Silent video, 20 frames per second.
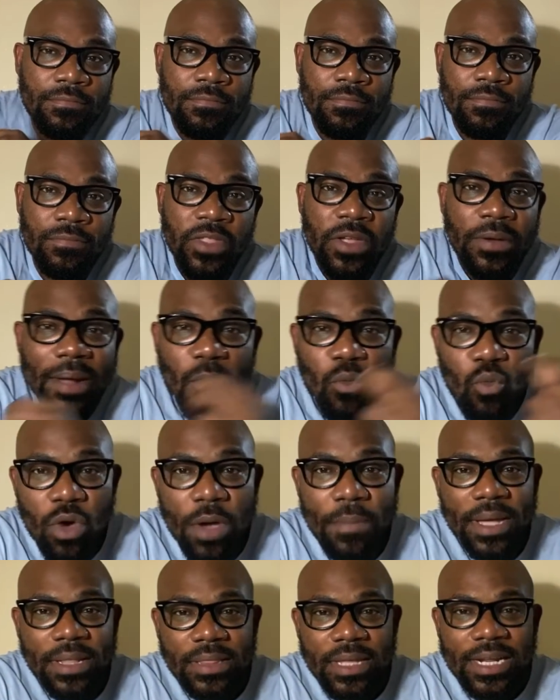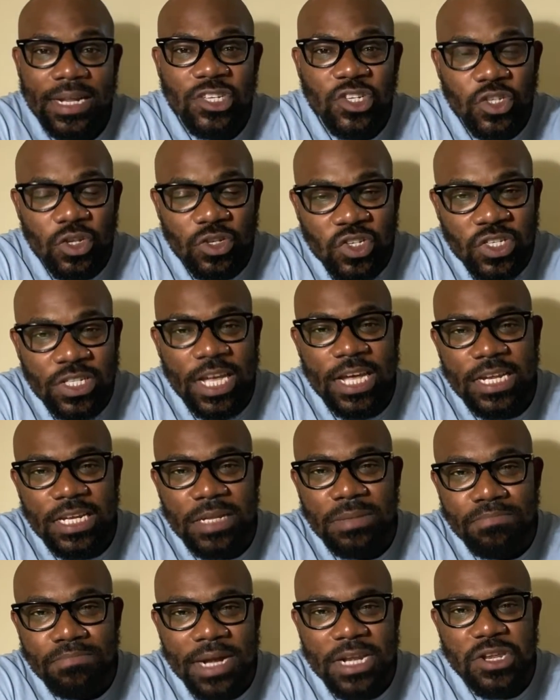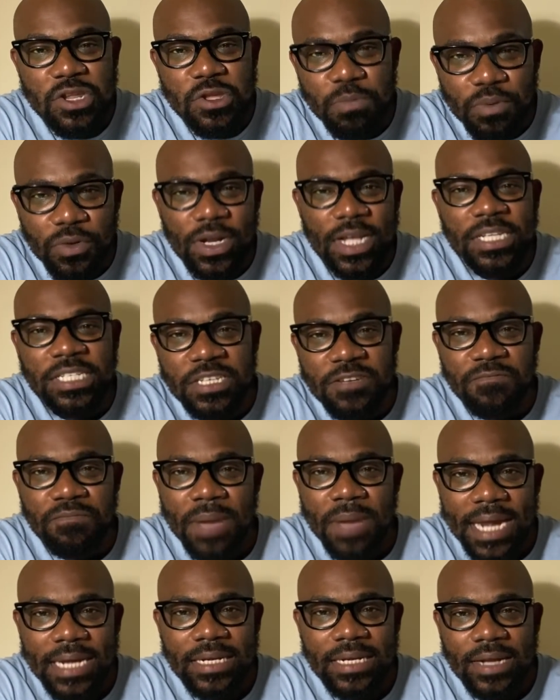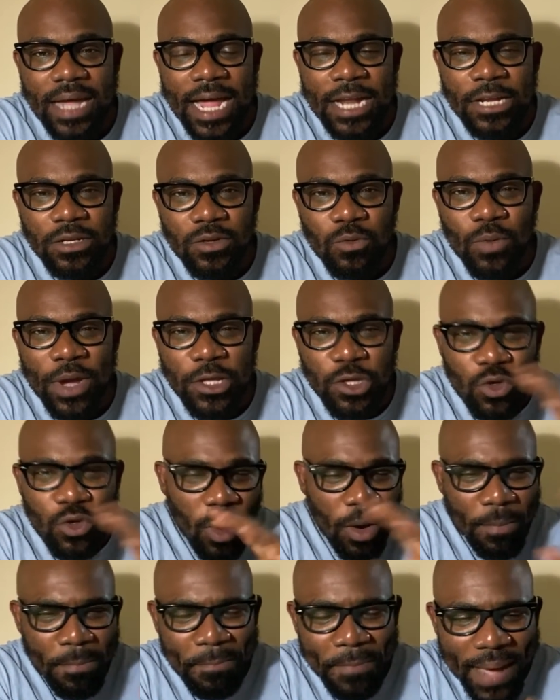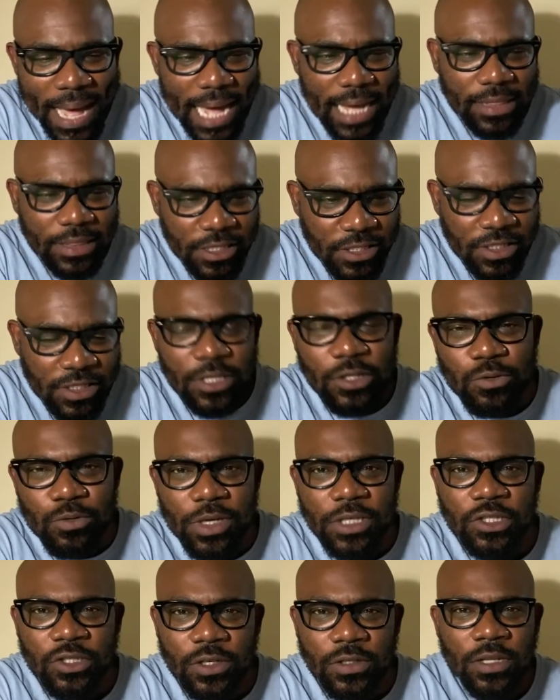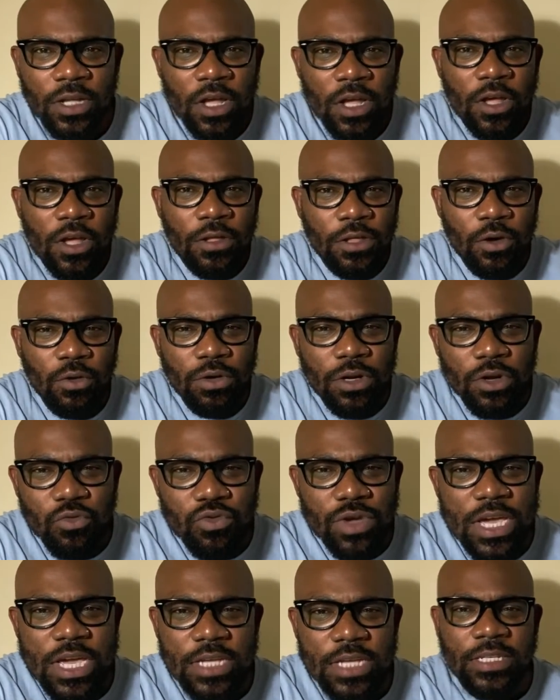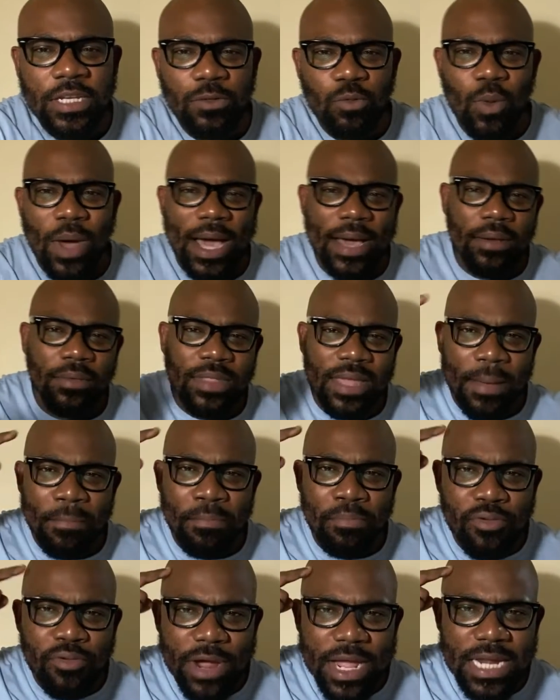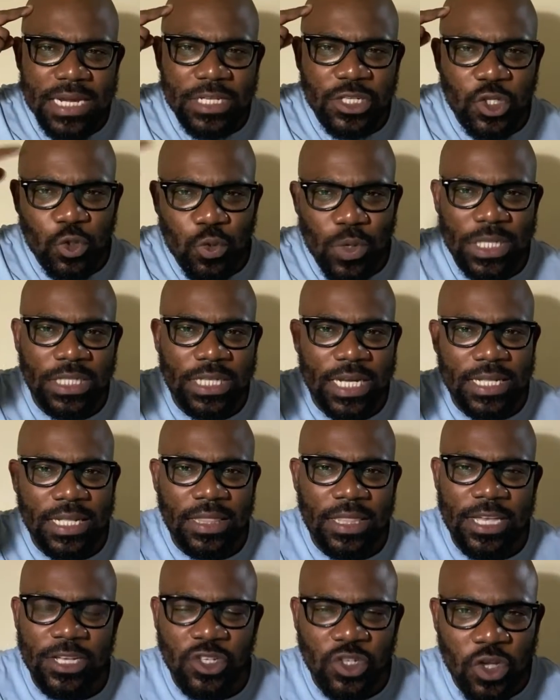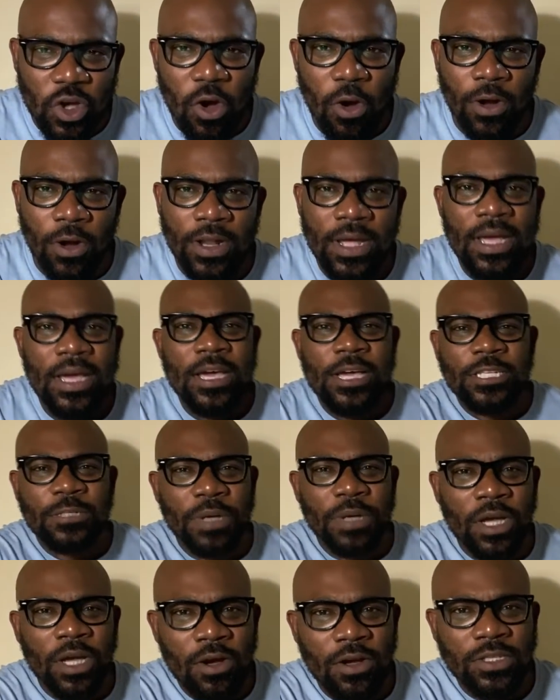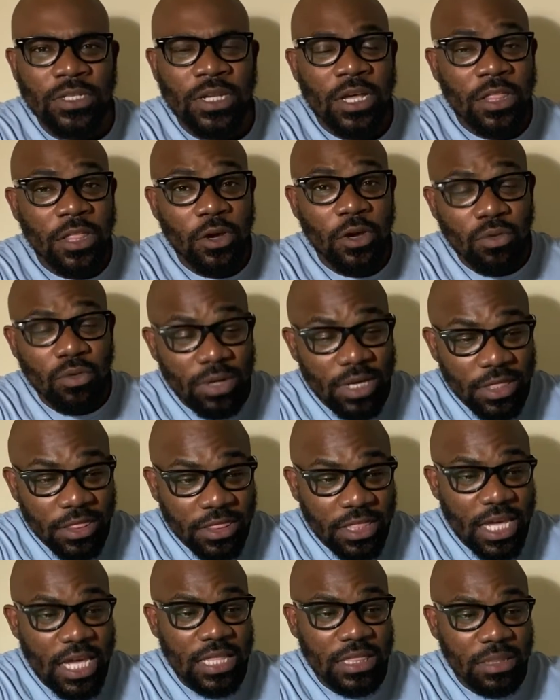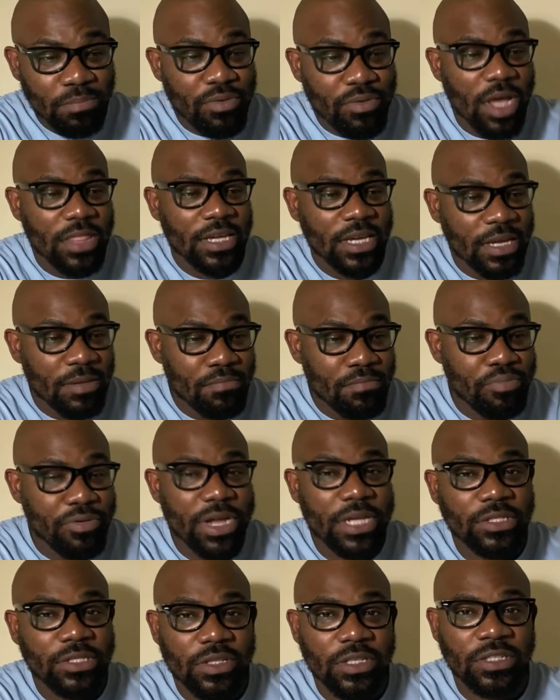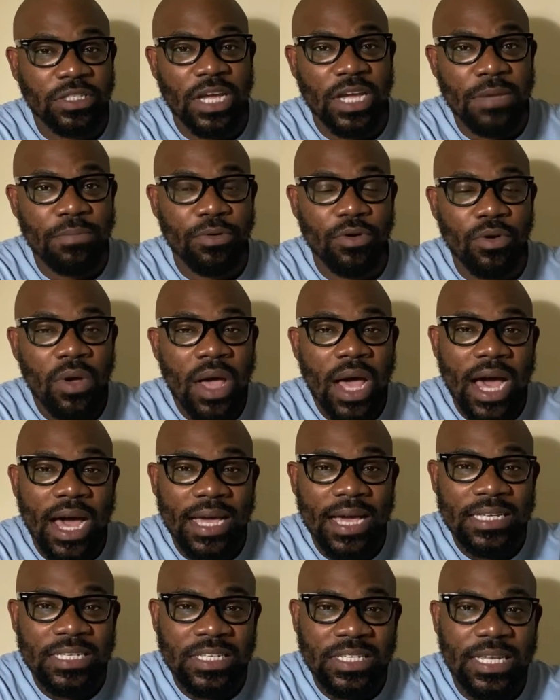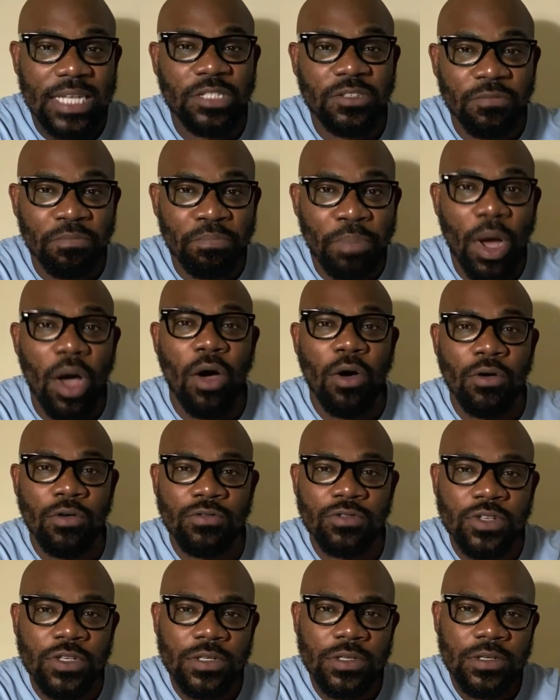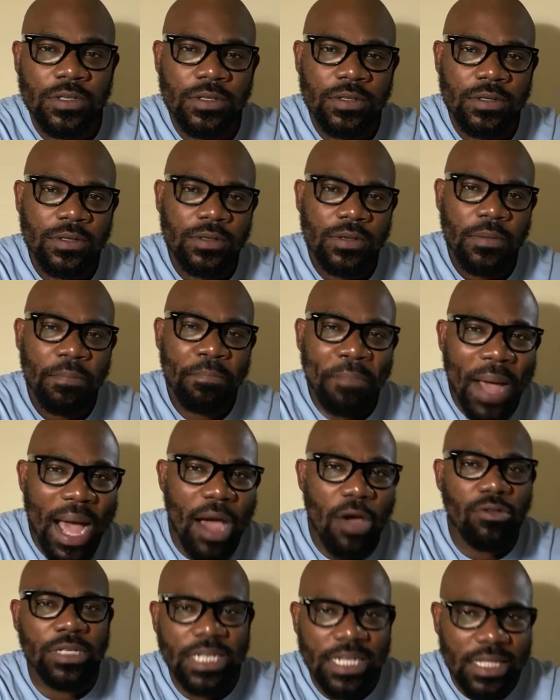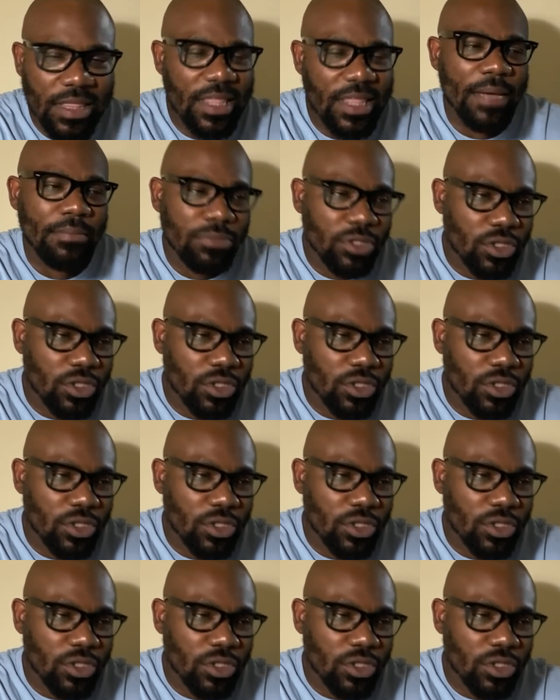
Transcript: There are women that are sustaining manipulative men, and when you unpack the situation, the only reason why their brain is twisted in their skull is because the only thing the brother can bring to the table are a set of balls, pounding them to